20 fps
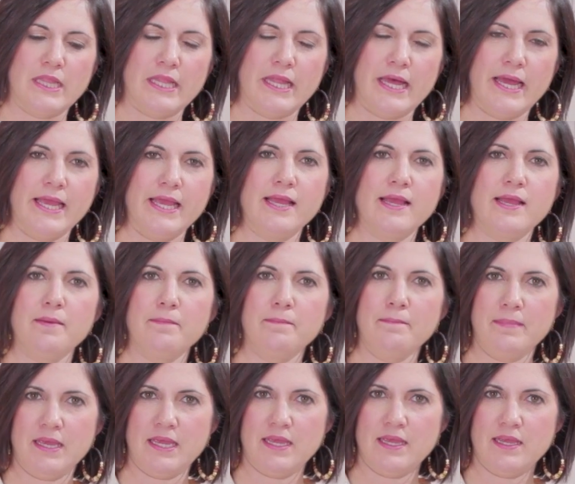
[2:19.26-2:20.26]
like
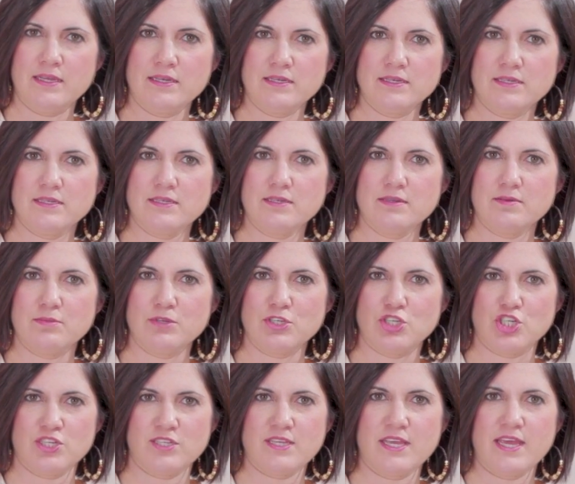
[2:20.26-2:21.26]
meat, but
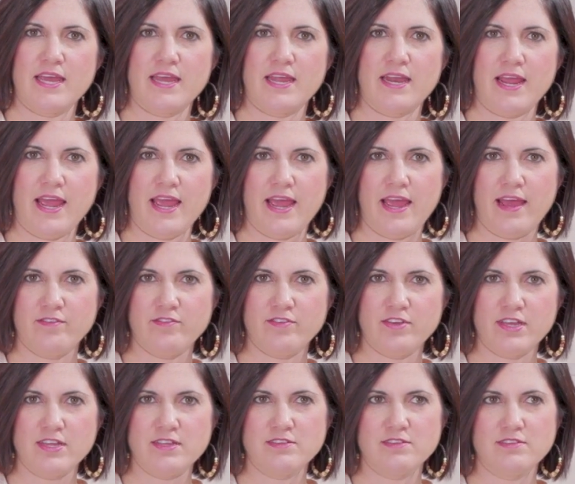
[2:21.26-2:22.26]
just can't have
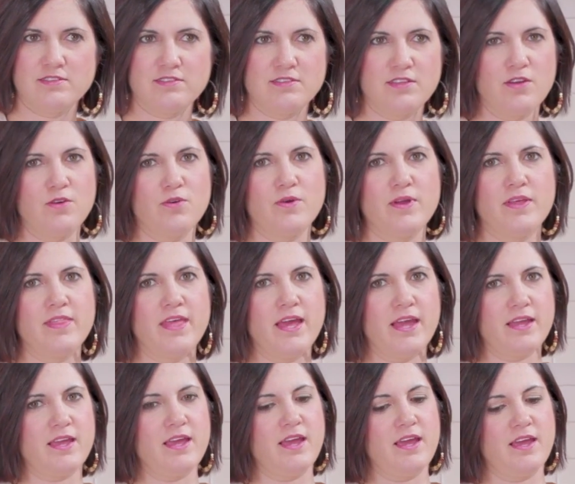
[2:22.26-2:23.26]
it. So in that